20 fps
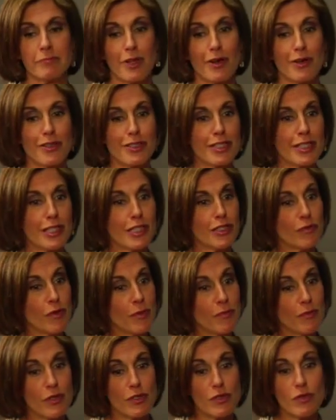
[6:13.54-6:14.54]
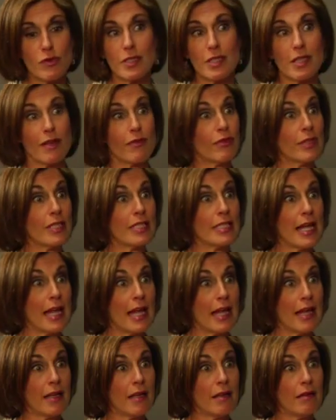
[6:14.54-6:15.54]
Our cells reproduce every
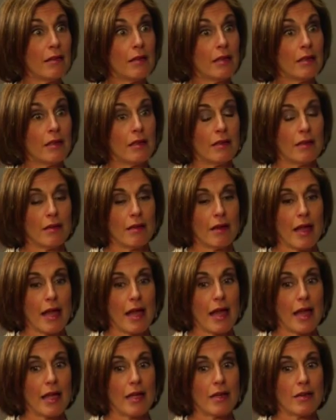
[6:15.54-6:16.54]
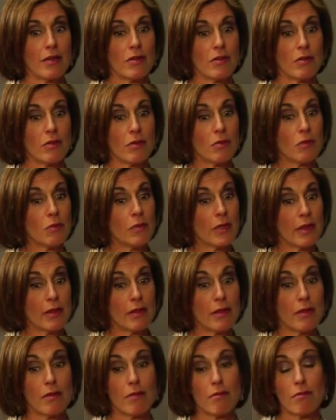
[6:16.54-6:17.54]
day, and
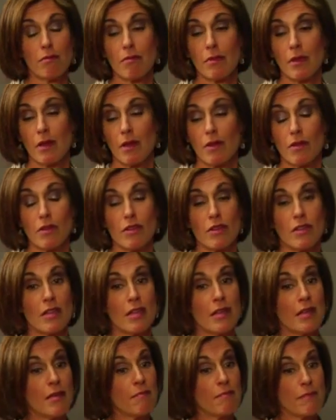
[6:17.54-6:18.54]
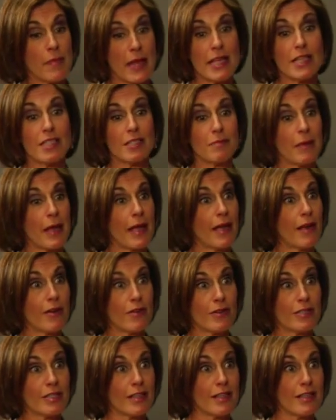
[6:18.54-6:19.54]
with the base
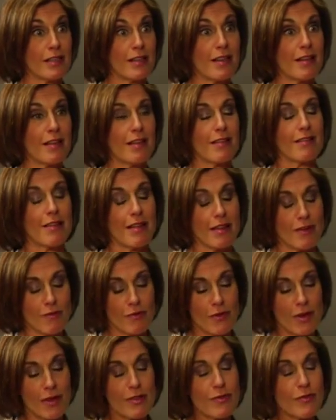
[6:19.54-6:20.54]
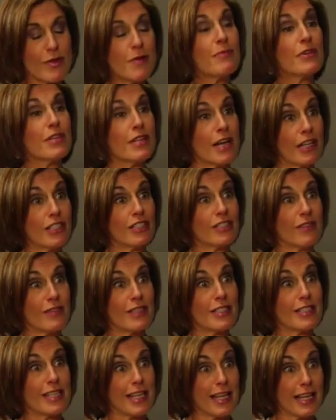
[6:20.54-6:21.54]
pairs and the reproduction of
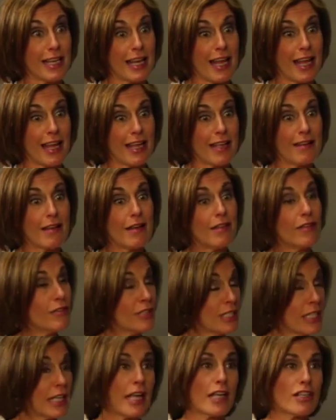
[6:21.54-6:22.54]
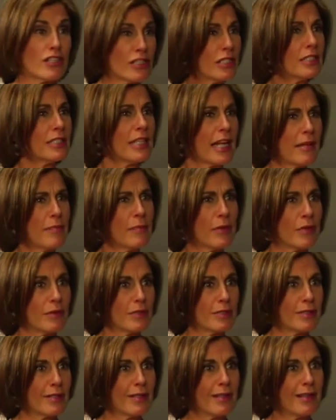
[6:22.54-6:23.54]
the DNA, there's occasional
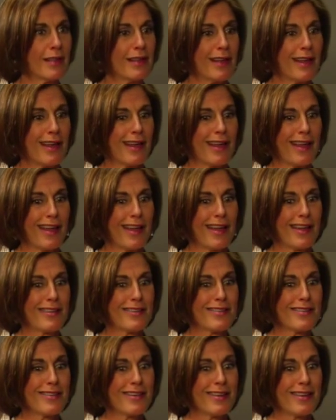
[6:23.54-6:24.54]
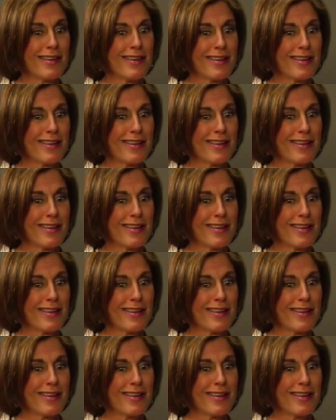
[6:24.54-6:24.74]
typos. And